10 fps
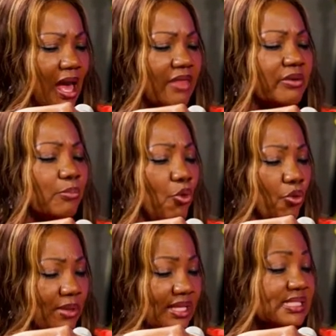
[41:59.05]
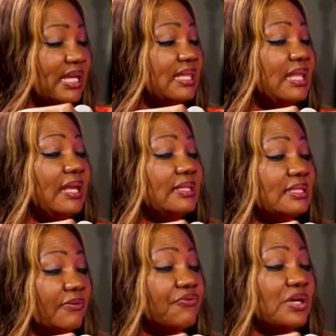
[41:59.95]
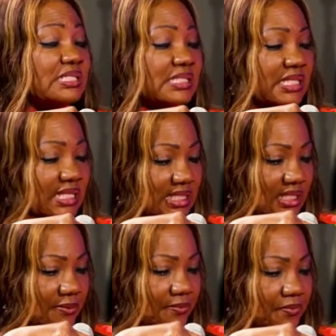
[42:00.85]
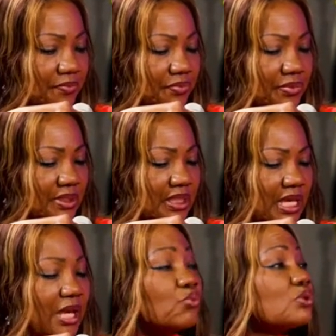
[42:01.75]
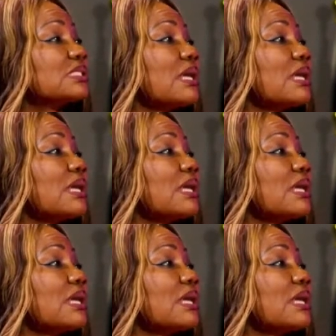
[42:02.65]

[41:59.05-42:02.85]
at the moment in a different city and will